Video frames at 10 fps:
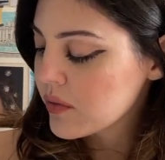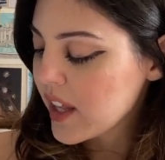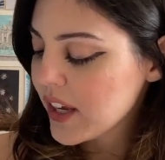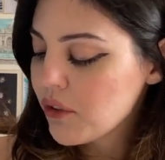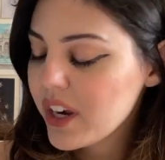of
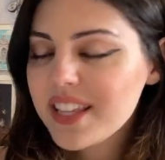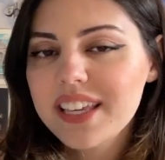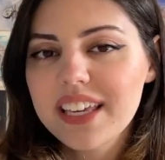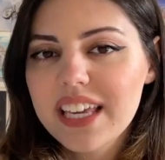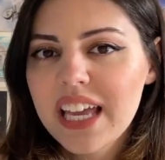like
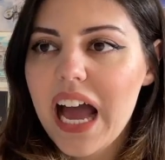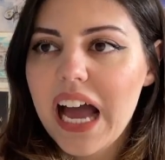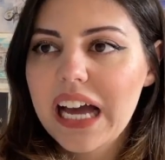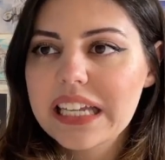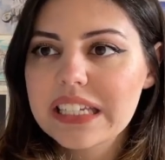gritty
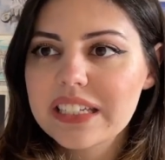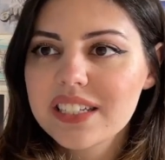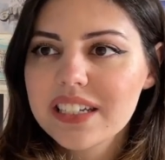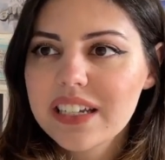and